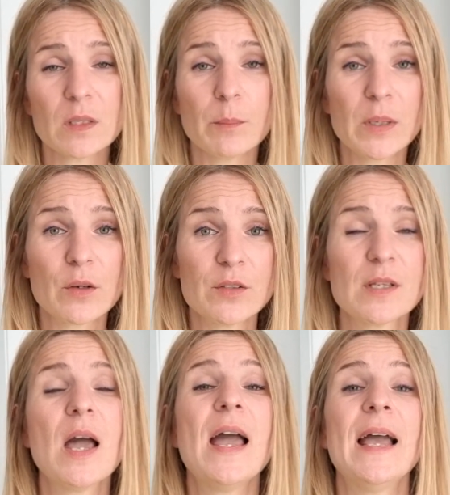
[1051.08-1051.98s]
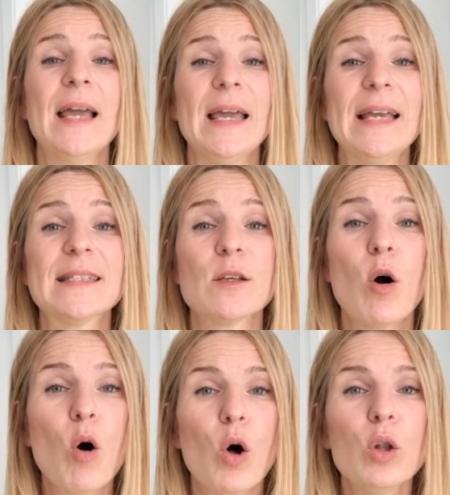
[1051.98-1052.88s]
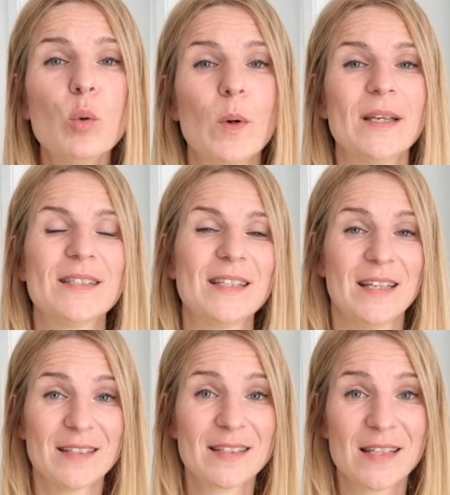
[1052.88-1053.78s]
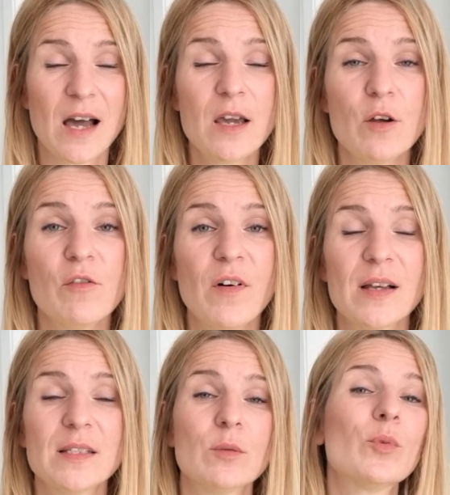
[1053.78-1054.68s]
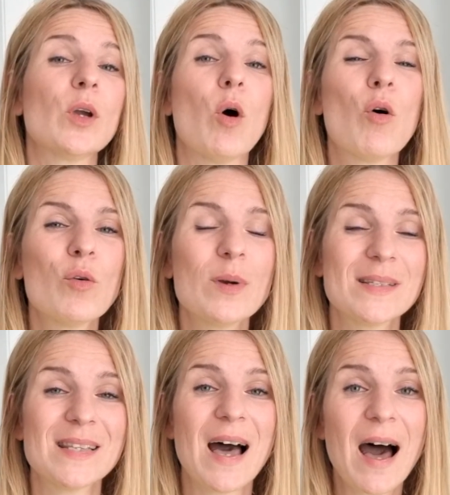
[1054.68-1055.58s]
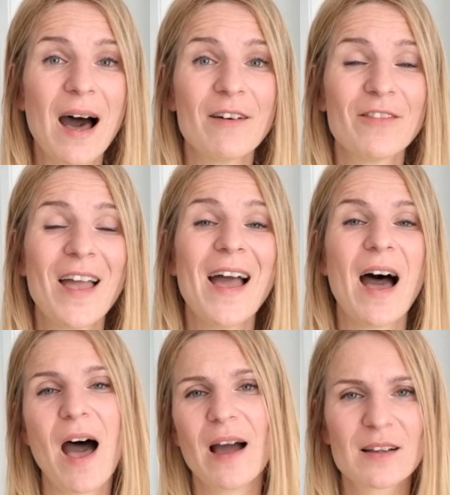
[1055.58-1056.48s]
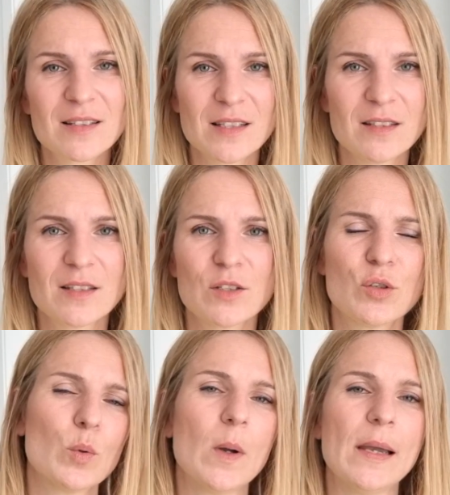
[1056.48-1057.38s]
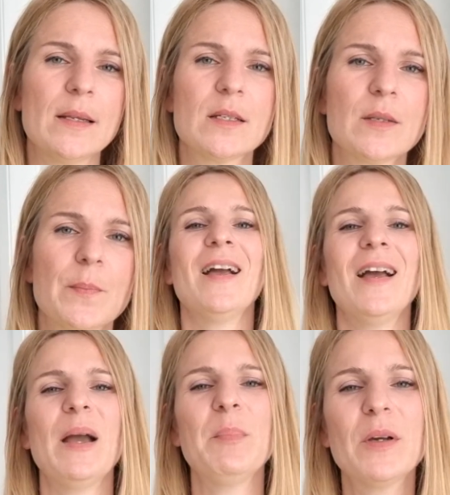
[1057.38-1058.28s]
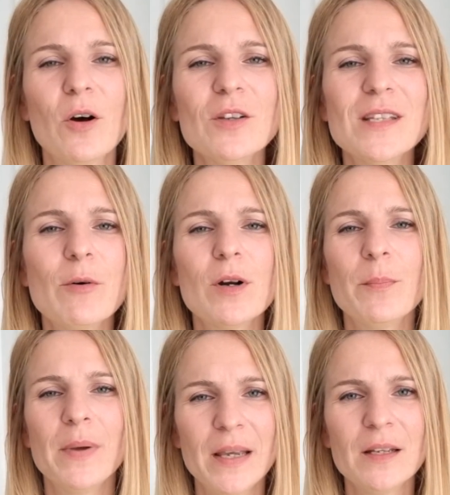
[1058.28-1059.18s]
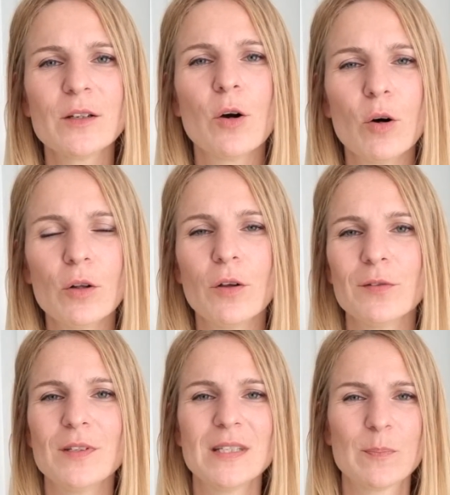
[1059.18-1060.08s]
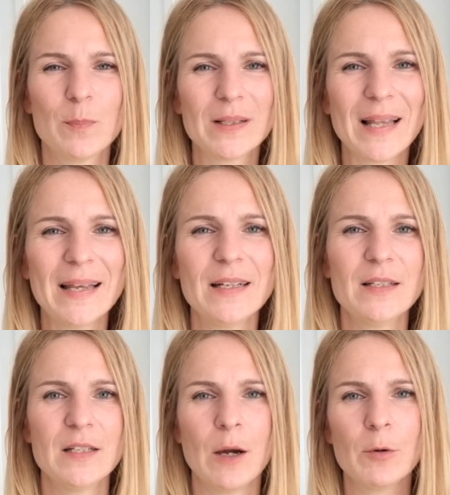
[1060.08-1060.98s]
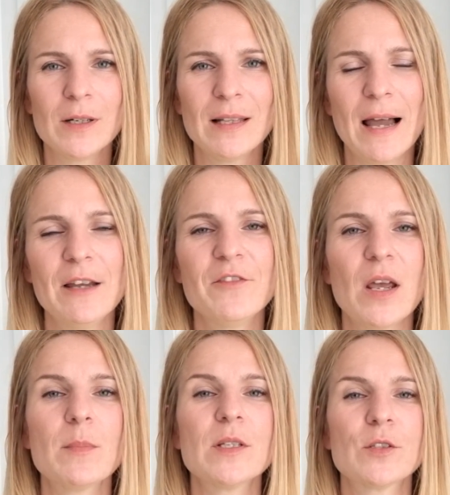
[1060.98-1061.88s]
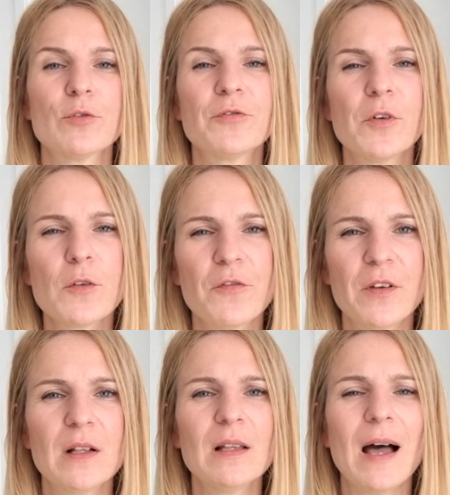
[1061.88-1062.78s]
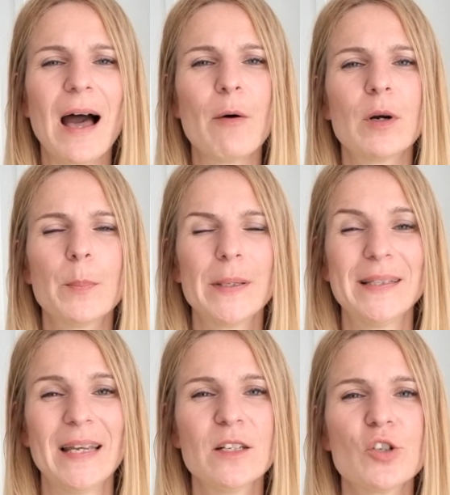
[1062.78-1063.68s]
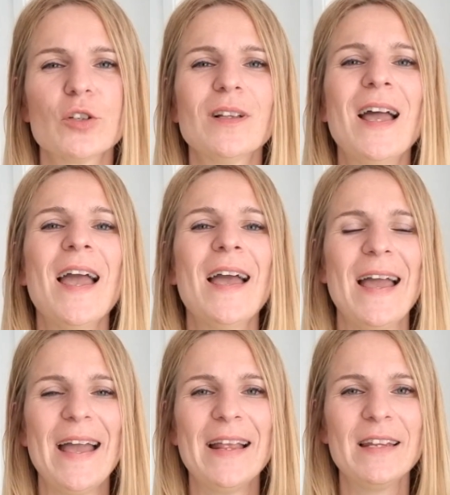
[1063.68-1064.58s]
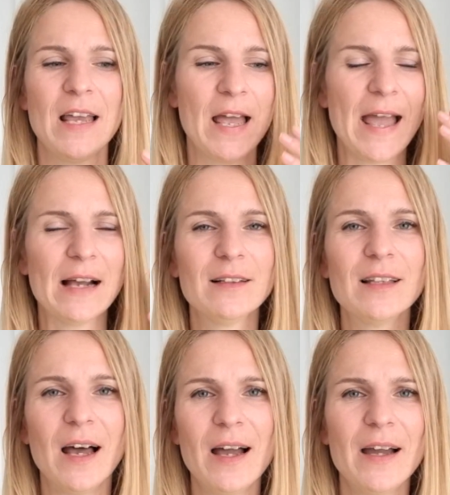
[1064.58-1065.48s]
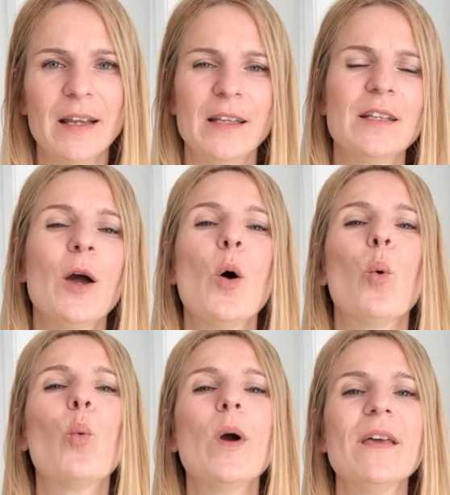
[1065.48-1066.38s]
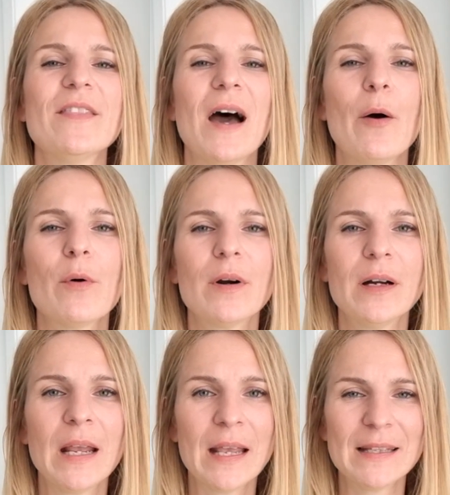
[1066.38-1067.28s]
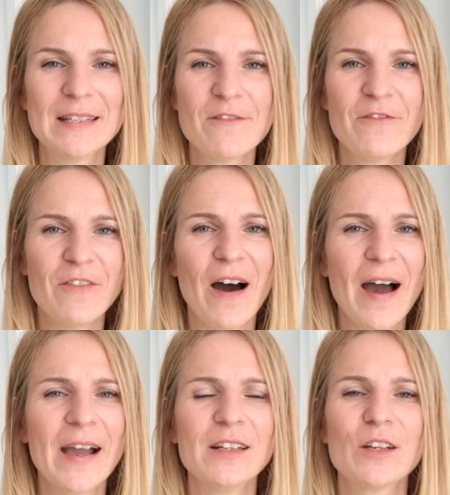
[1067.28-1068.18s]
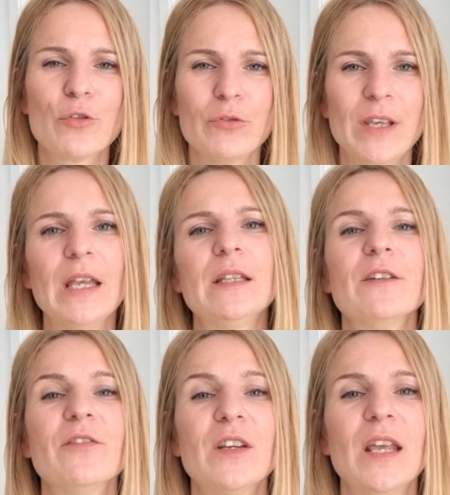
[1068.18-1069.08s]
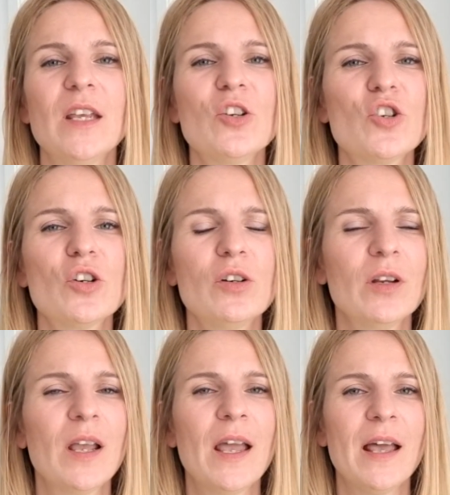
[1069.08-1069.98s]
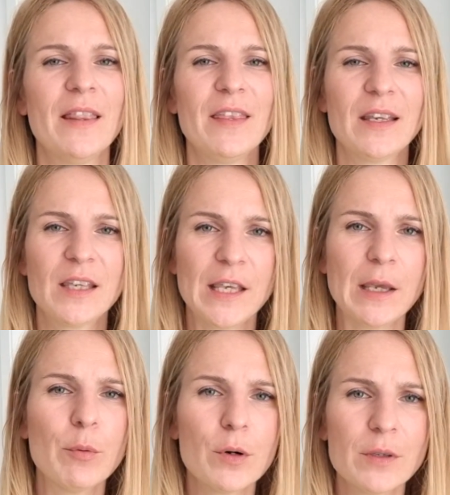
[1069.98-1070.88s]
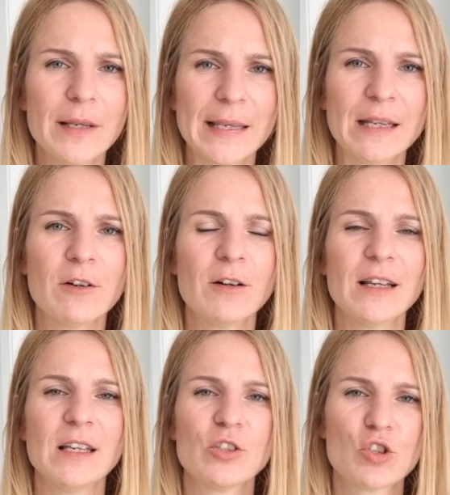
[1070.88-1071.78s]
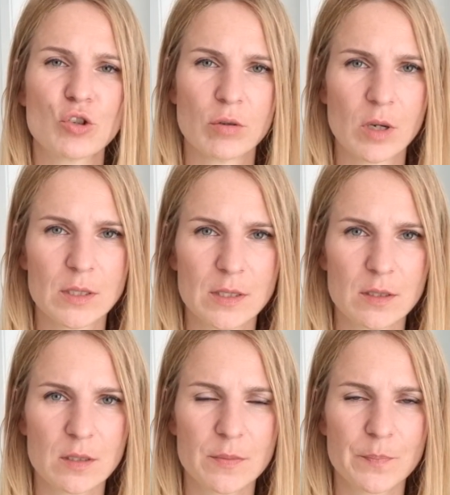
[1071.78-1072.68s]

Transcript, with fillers: because it's always inside of us and we always have access to it. And because our main goal on this planet in our lifetime is to fulfill our potential and align with our divine creative nature, the key word here is trust.